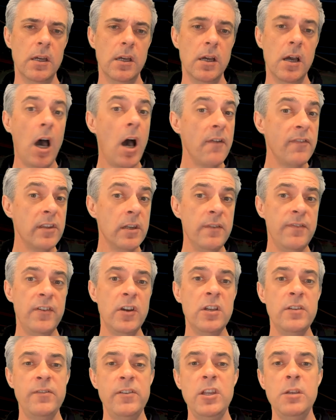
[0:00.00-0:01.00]
After the
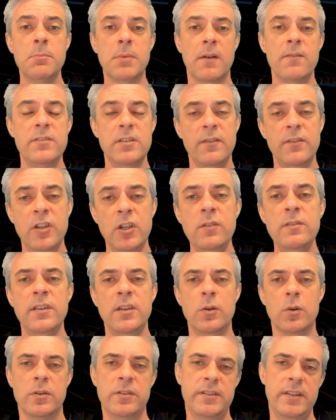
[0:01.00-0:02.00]
first few months of using
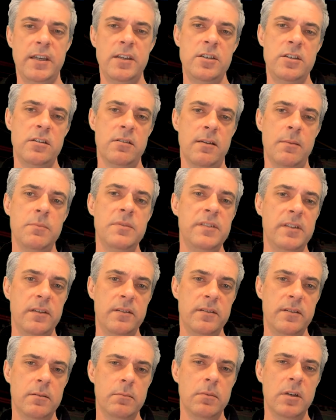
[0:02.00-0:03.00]
your Sage CRM
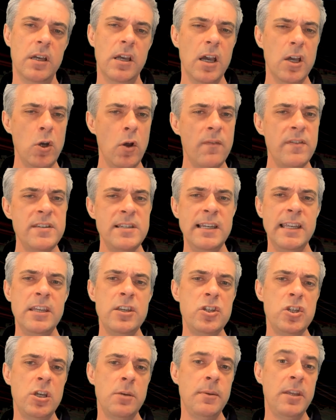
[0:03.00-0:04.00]
system, and obviously
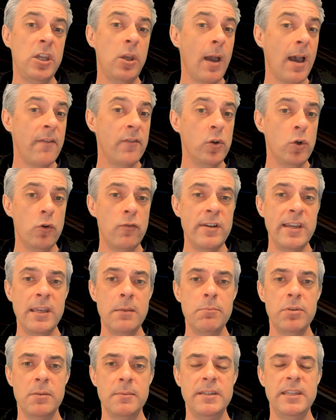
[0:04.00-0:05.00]
assuming you haven't already
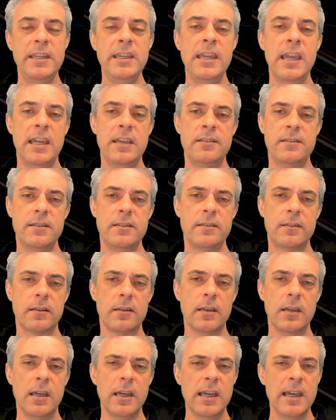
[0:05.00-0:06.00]
implemented cases,
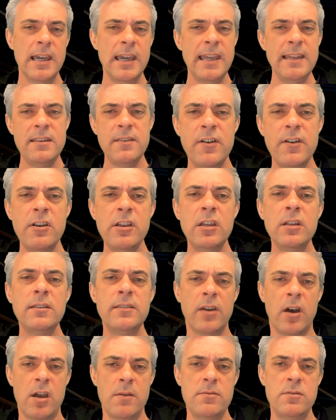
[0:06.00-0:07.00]
it's a good
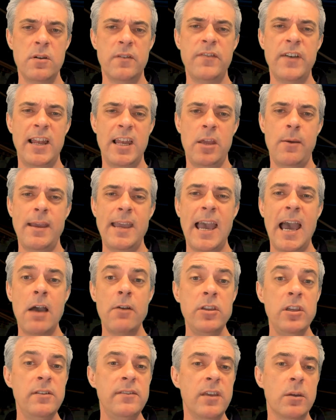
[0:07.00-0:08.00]
time to evaluate how
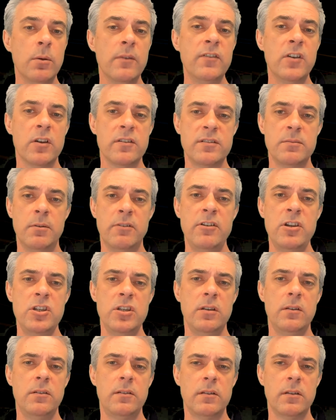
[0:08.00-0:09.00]
you deal with customer
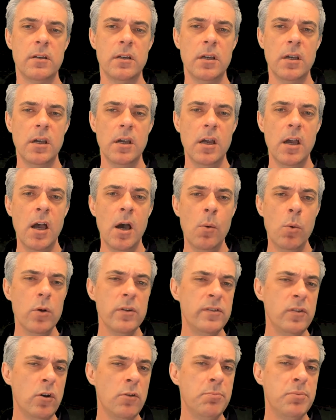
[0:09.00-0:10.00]
issues. What
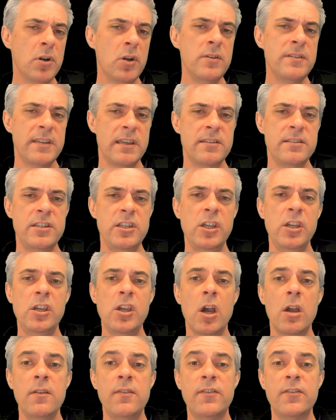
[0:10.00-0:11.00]
sort of process do you
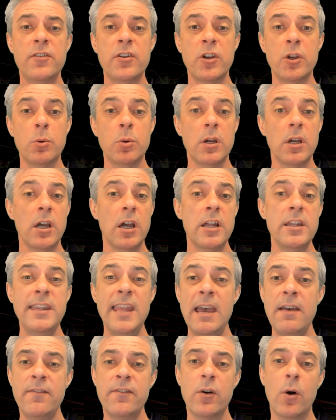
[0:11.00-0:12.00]
go through, and
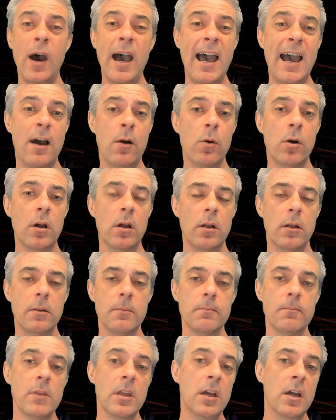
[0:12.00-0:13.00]
therefore how?
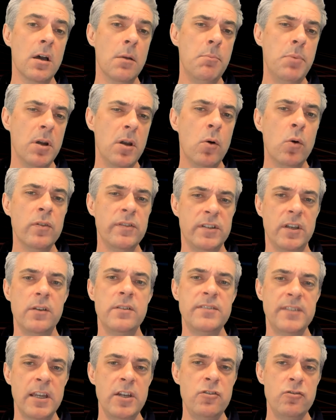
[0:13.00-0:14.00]
But also
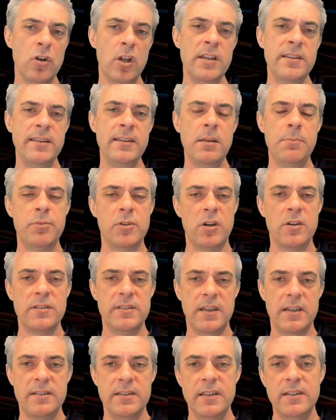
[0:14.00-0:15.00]
centralising the
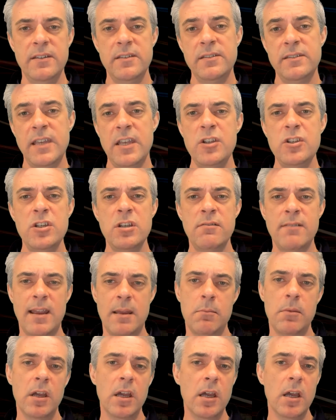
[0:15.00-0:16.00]
process into Sage CRM,
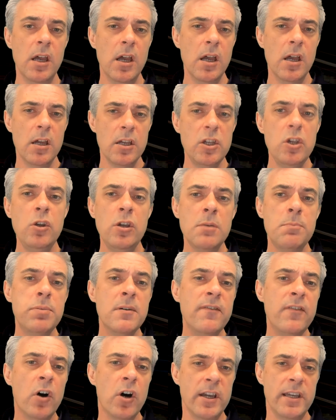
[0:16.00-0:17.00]
you can
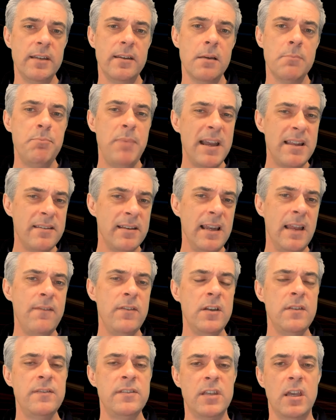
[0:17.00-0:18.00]
provide a better level
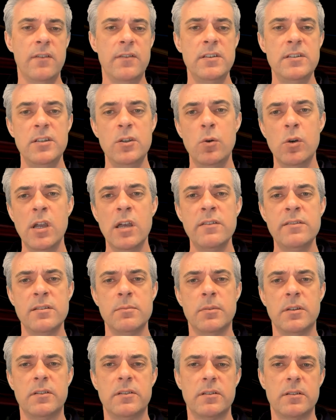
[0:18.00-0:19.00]
of service to your
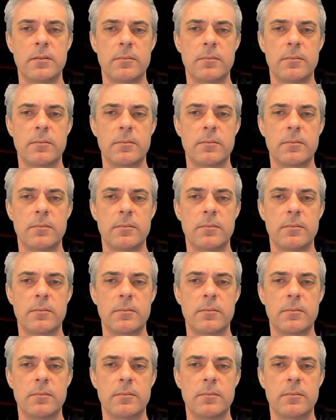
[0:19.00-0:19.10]
customers.